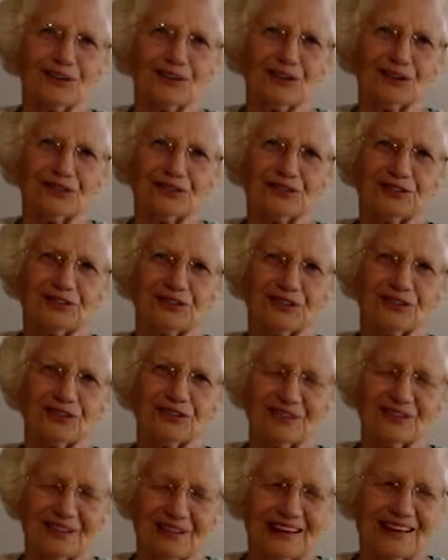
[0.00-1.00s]
of
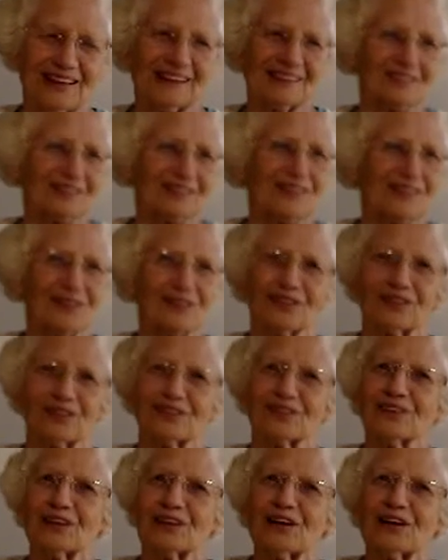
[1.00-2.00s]
these
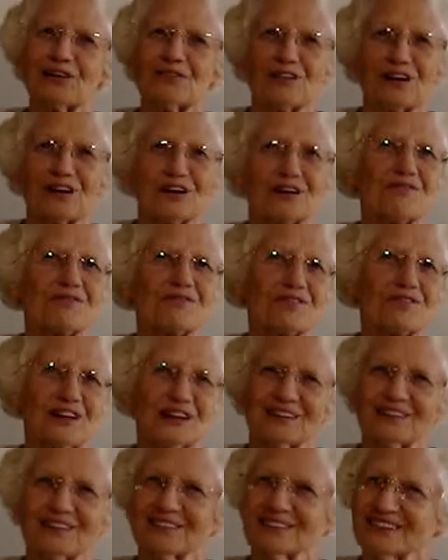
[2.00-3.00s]
addresses were
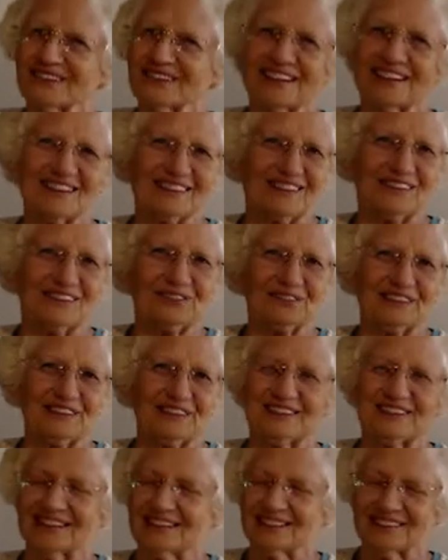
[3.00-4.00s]
fake
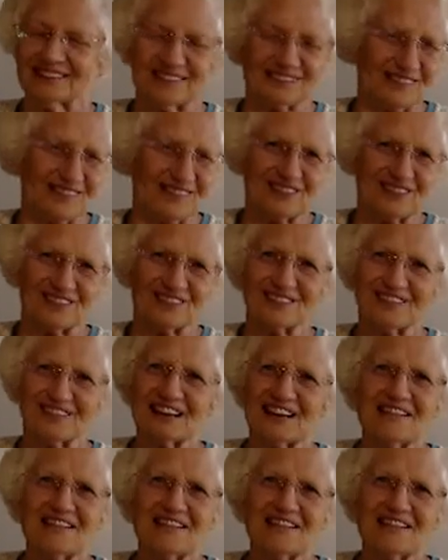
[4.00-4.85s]
addresses.